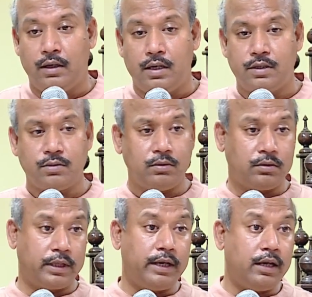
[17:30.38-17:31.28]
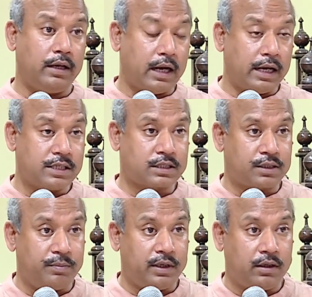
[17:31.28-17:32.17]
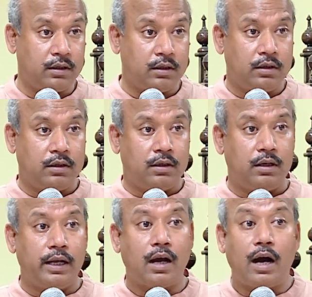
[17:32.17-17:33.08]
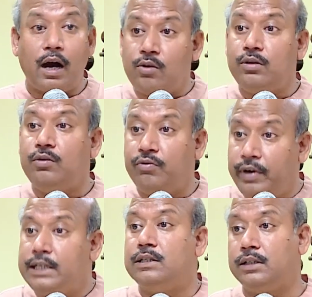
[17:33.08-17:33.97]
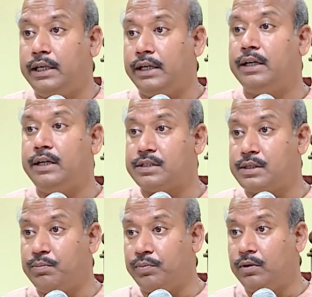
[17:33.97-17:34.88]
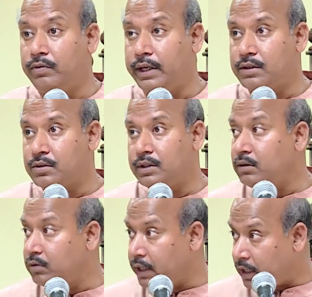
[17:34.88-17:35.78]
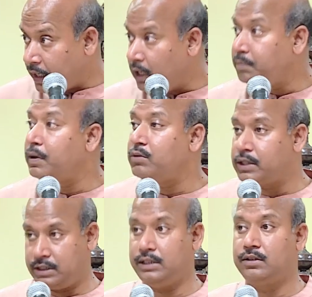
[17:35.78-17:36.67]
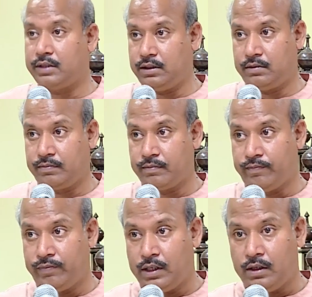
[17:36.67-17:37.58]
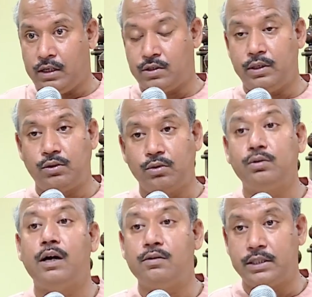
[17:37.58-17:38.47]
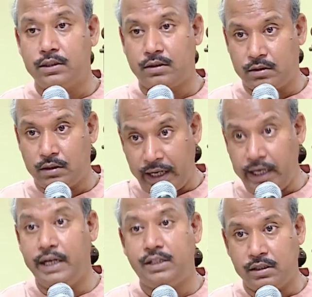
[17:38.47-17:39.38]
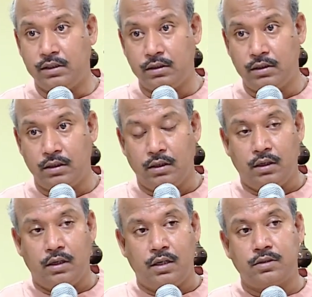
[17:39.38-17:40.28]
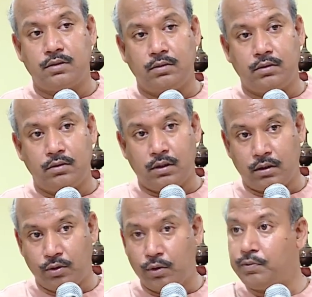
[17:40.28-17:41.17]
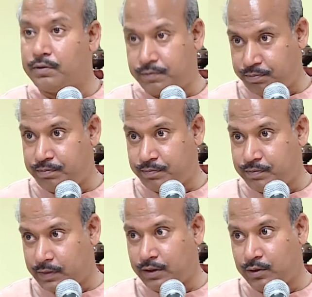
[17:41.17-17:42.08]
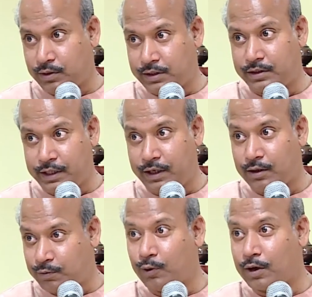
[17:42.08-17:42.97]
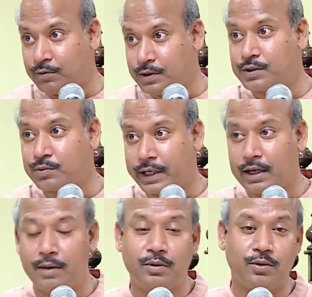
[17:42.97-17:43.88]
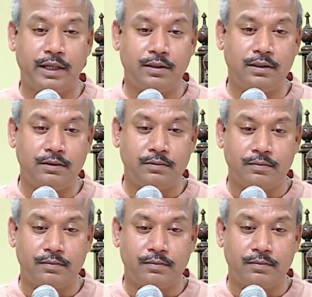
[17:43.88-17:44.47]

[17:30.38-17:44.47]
So they asked me, like, how do we learn it in a simple way so then we can help our children? So in 2018, so a group of, you know, three or four of us, we came together.